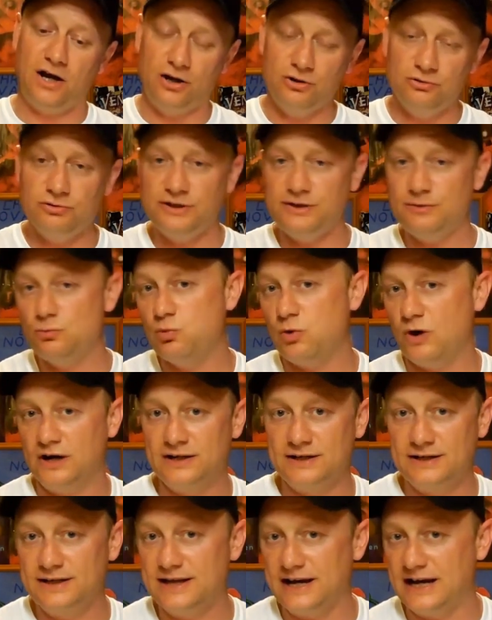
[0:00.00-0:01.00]
Only
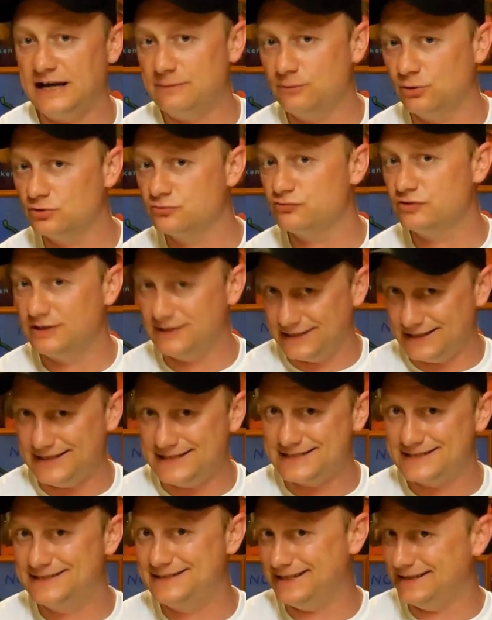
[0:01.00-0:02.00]
one game on
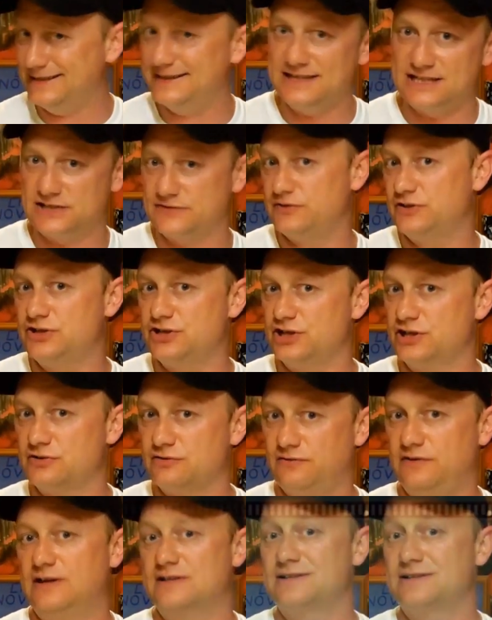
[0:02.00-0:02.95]
release did this for the G X four